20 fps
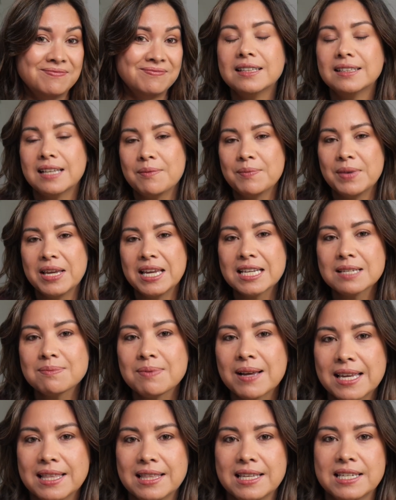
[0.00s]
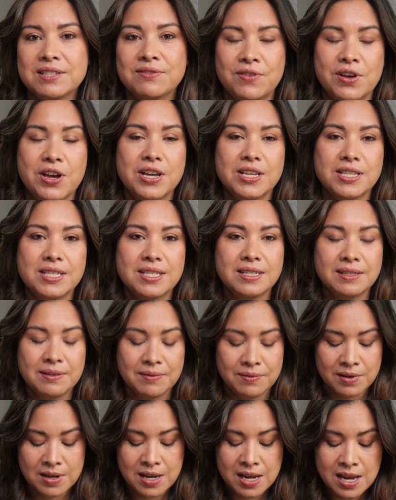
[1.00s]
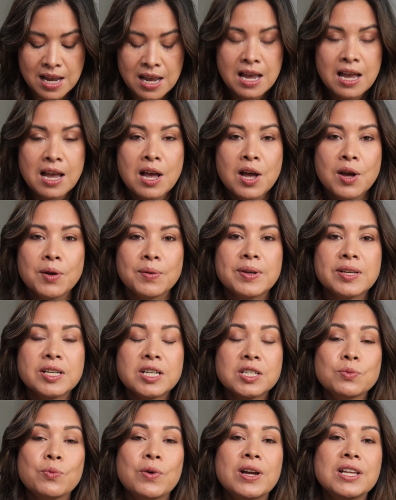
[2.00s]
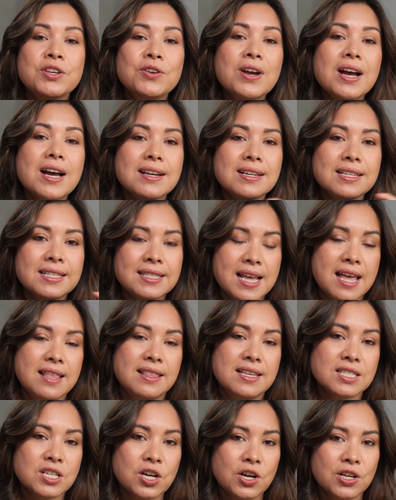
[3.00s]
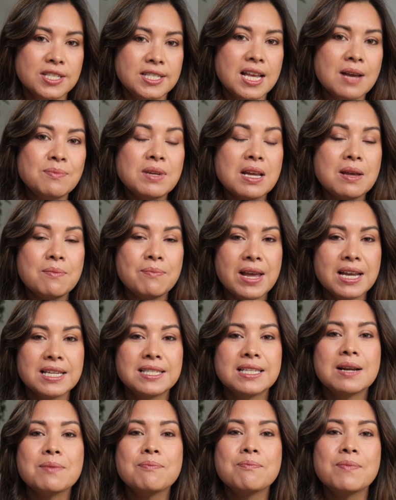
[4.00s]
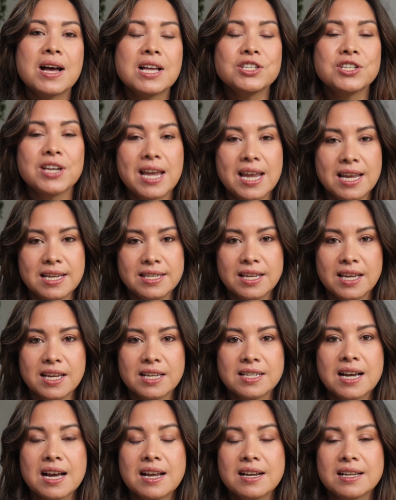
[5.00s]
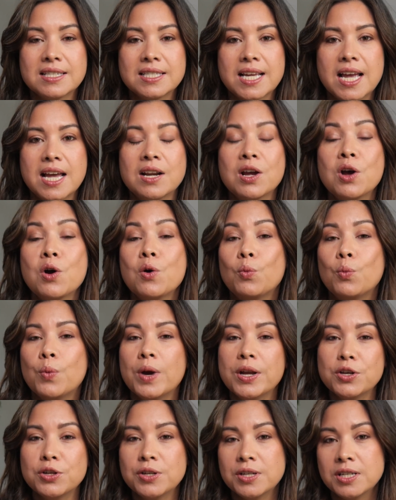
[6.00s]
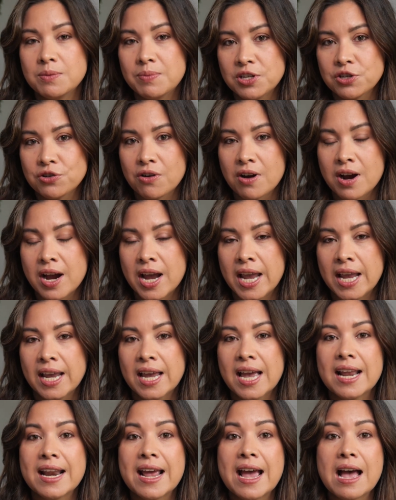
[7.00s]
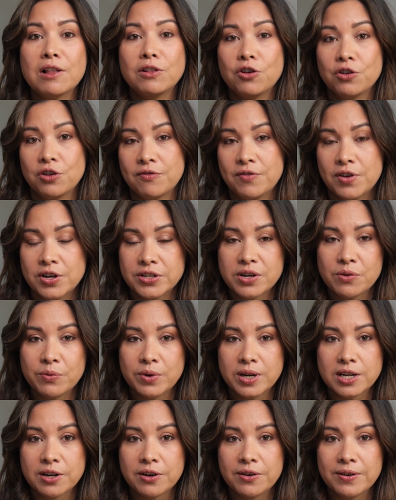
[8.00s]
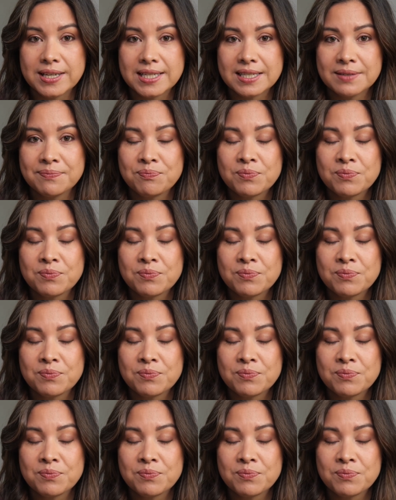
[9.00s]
Let me explain this first. Because when you understand this concept, it makes it much easier to understand when you need to be trying and how long your fertile window is.